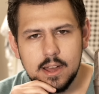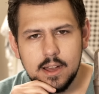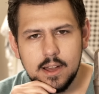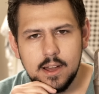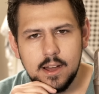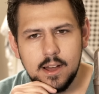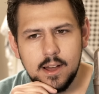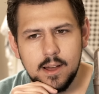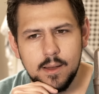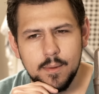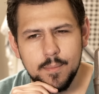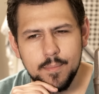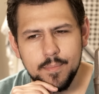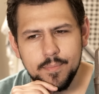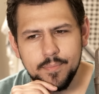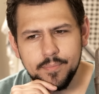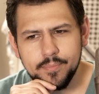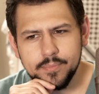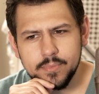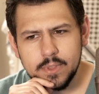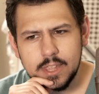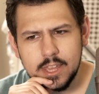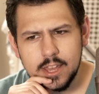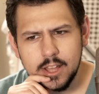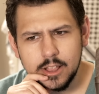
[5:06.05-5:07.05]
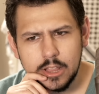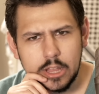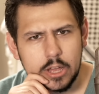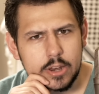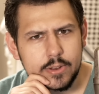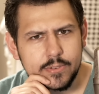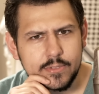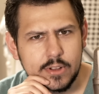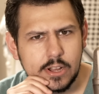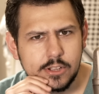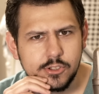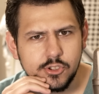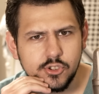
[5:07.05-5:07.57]
A lot
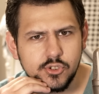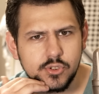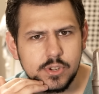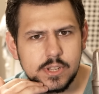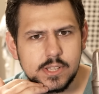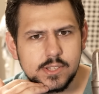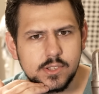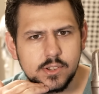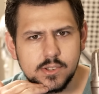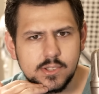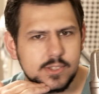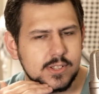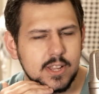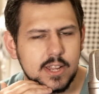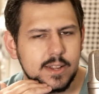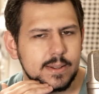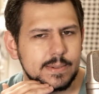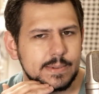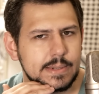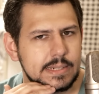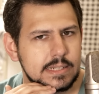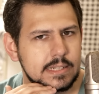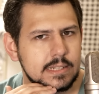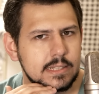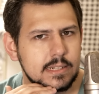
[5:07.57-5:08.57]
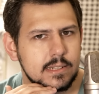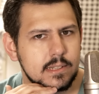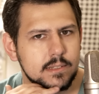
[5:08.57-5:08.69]
of countries are sick of it.